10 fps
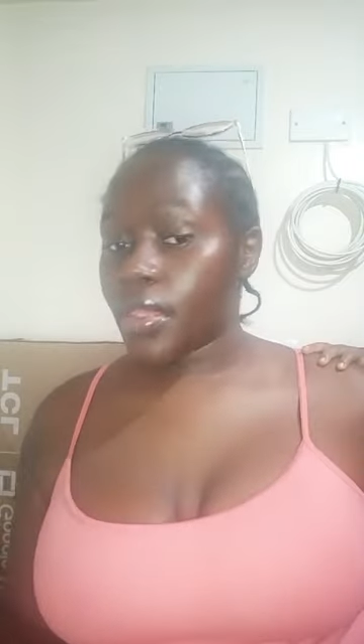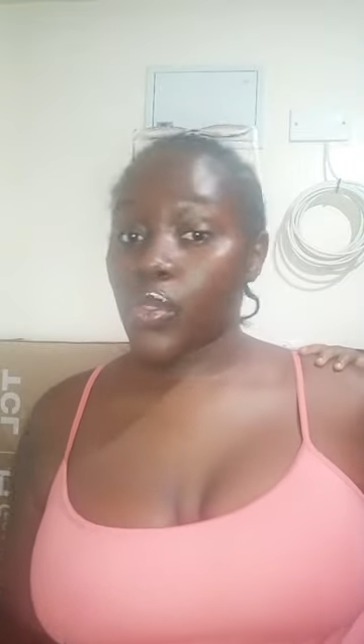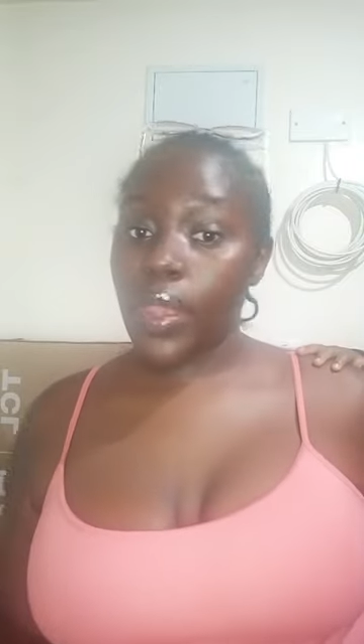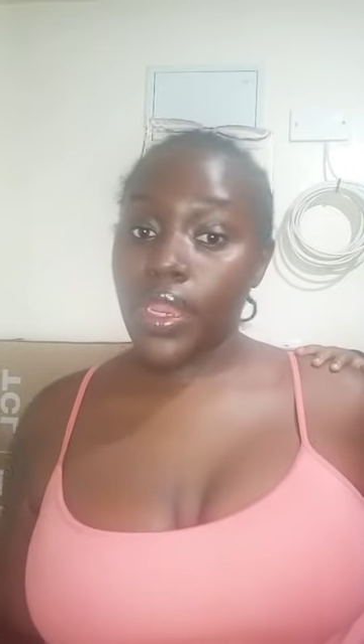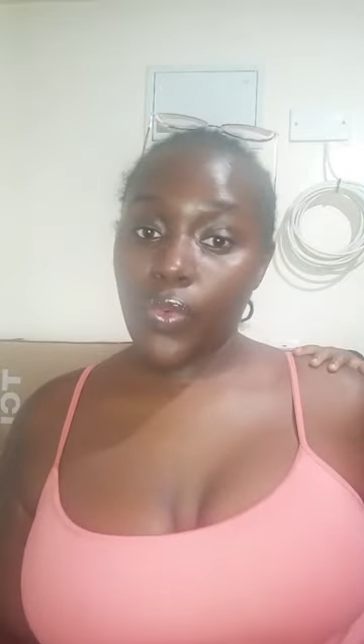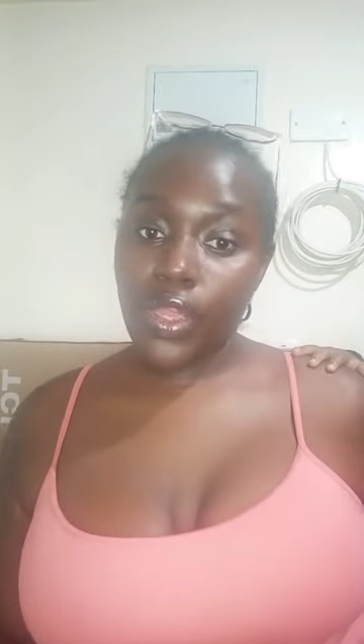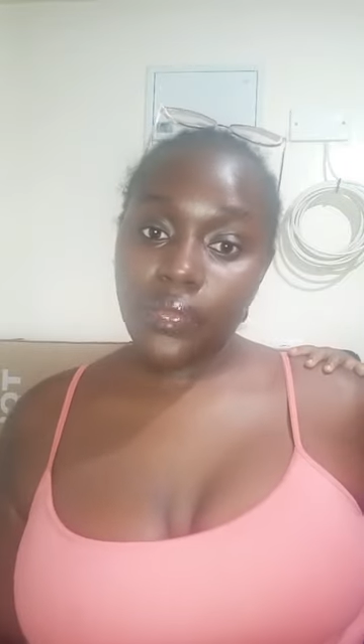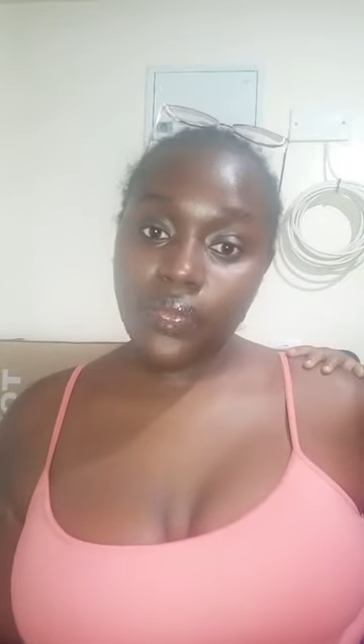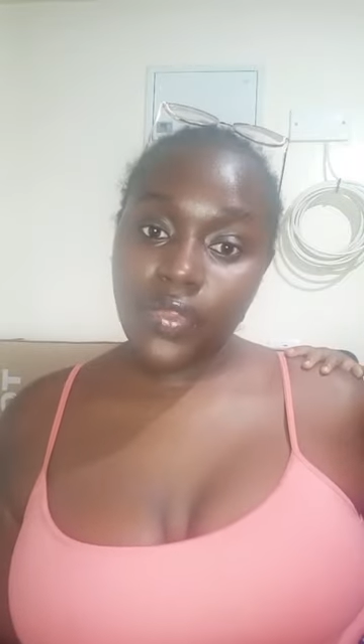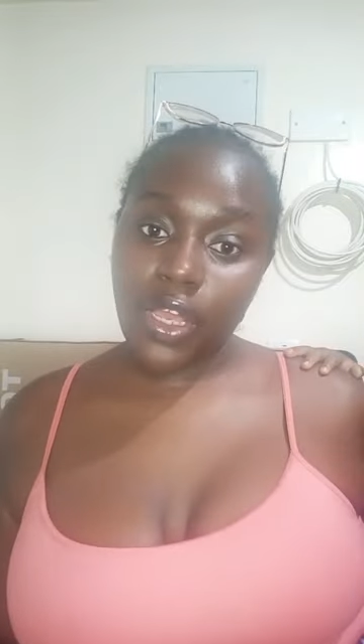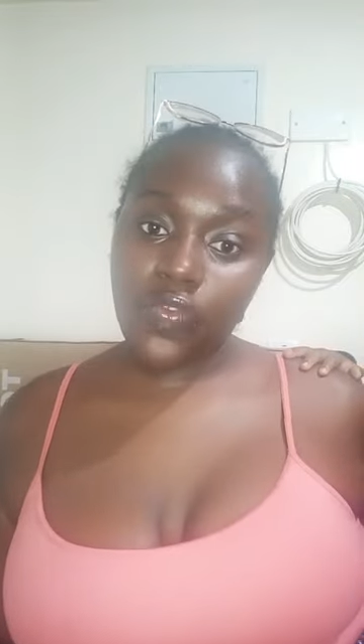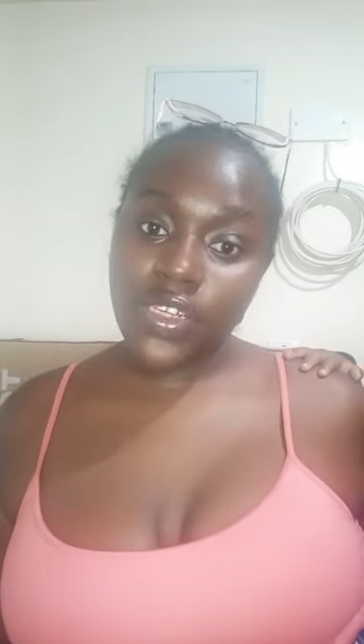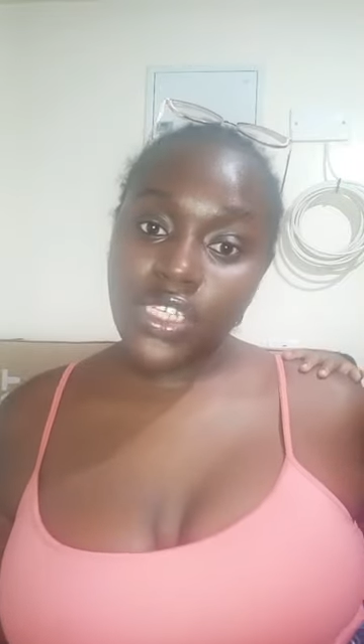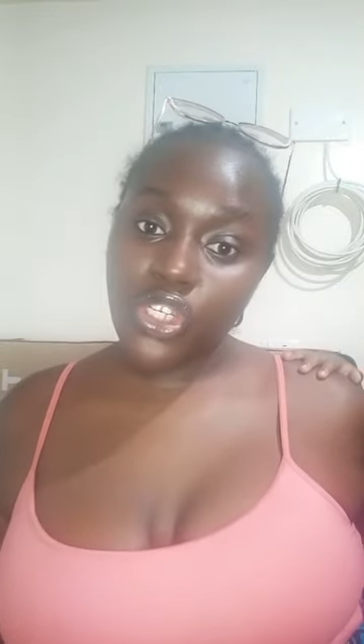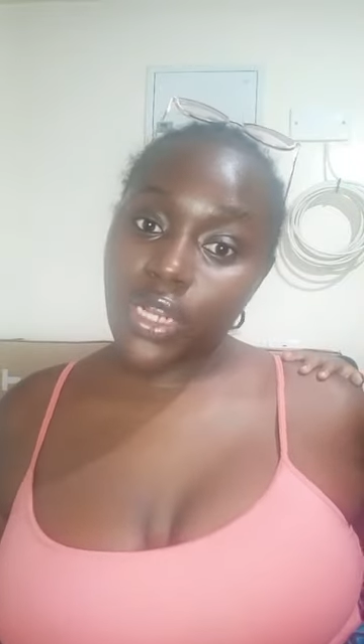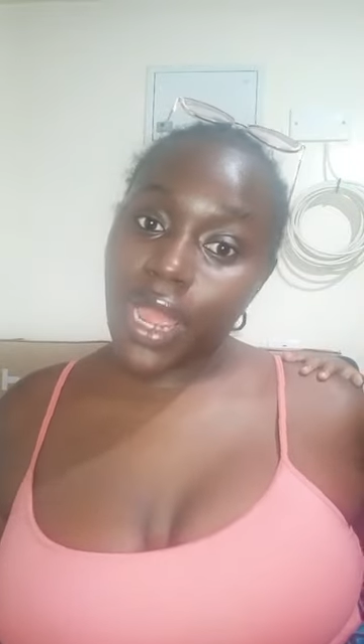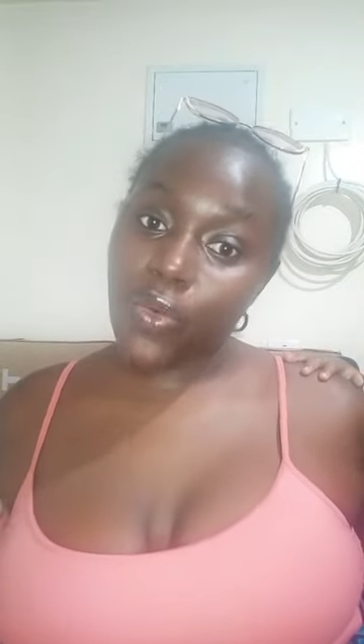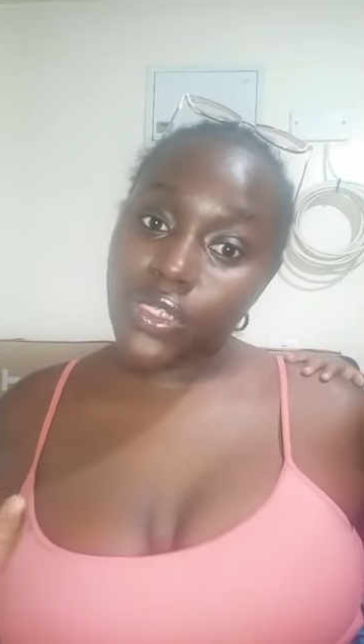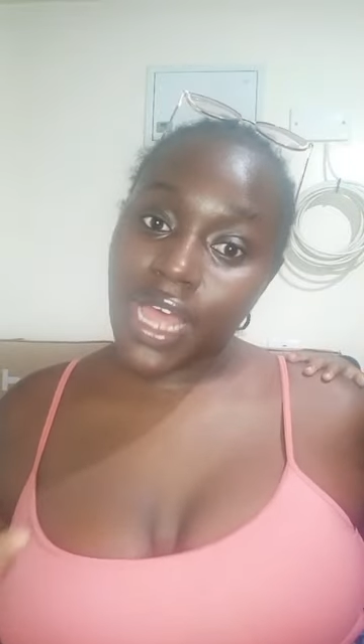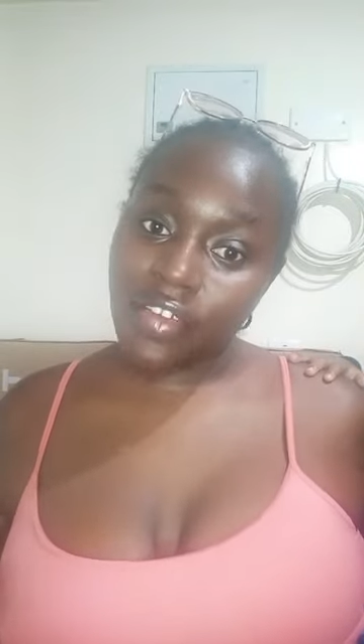So anyway, the conversation
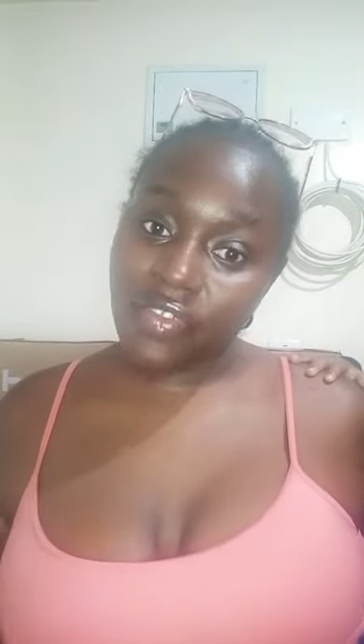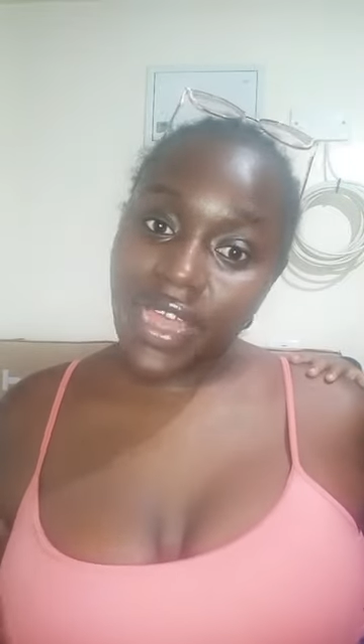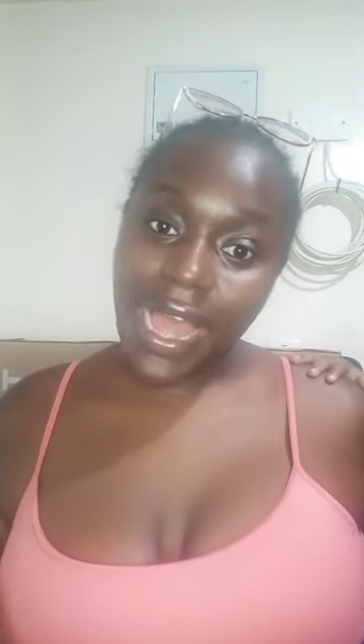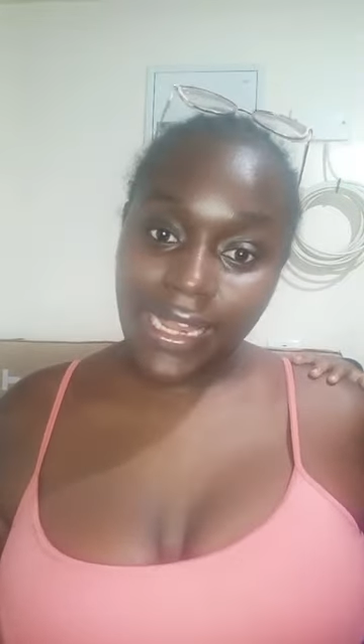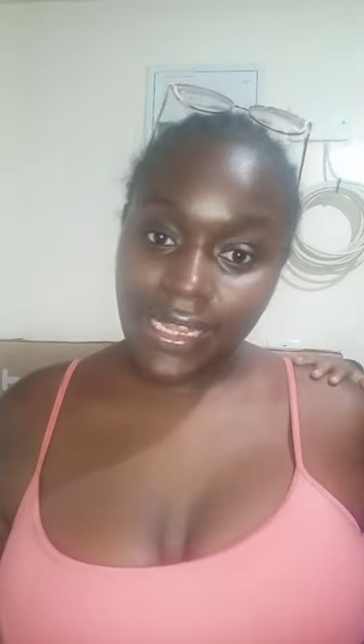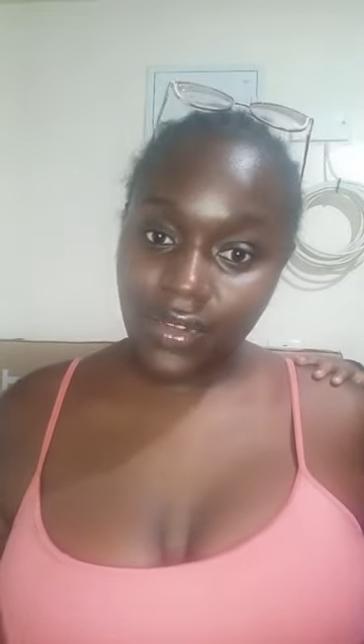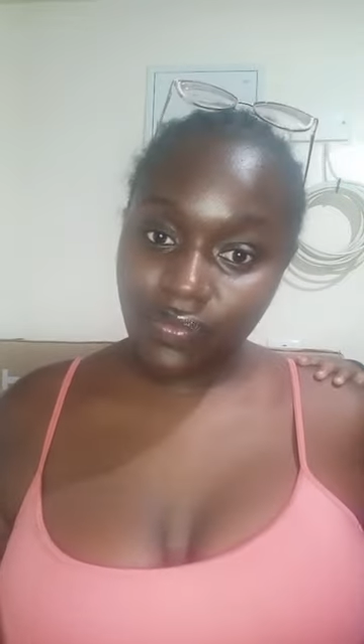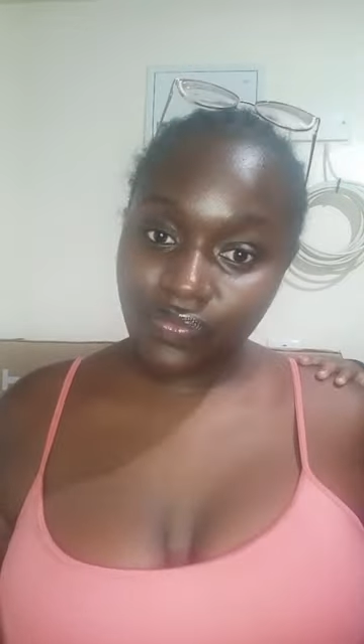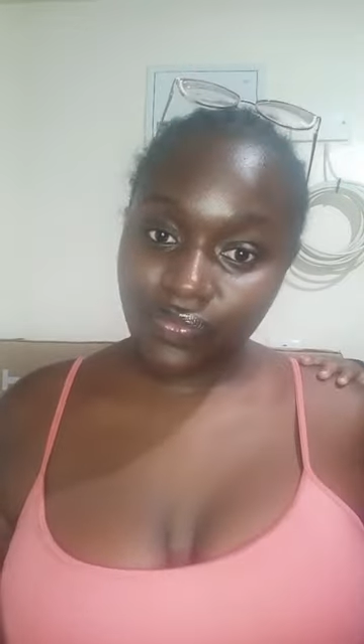I was having earlier,